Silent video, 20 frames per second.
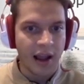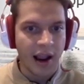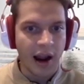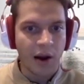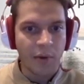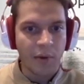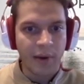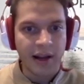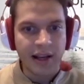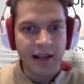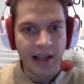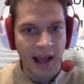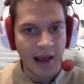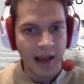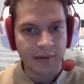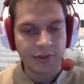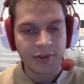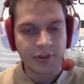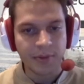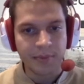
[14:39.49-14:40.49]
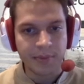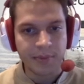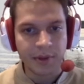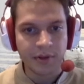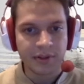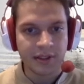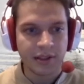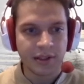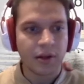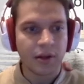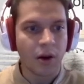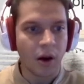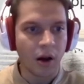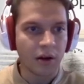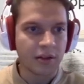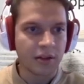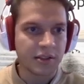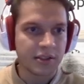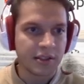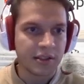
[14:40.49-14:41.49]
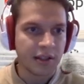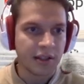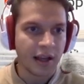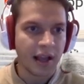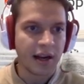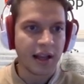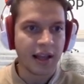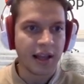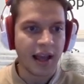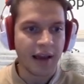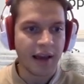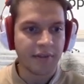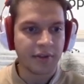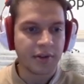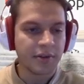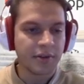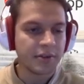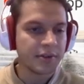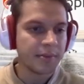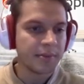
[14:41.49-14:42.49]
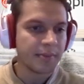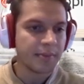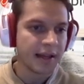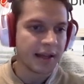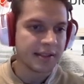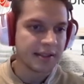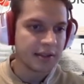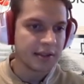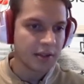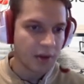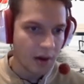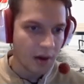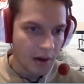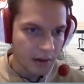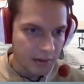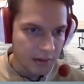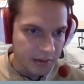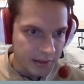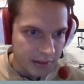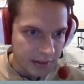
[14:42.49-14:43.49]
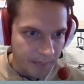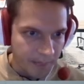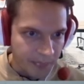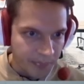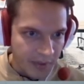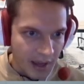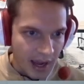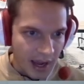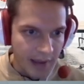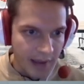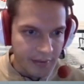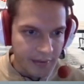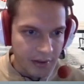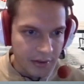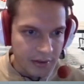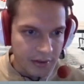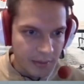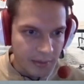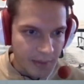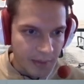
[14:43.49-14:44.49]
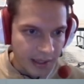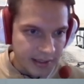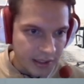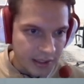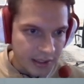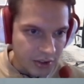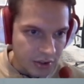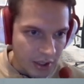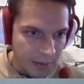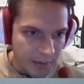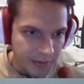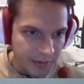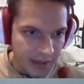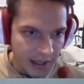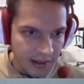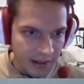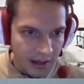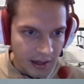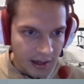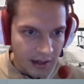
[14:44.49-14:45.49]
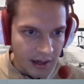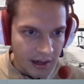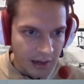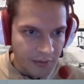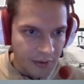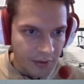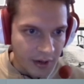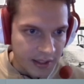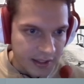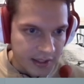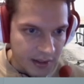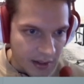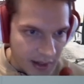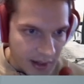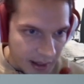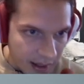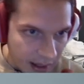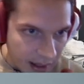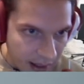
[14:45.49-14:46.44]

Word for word: I already have some built-in columns and I have customized columns. I have customized some of them, like for uh,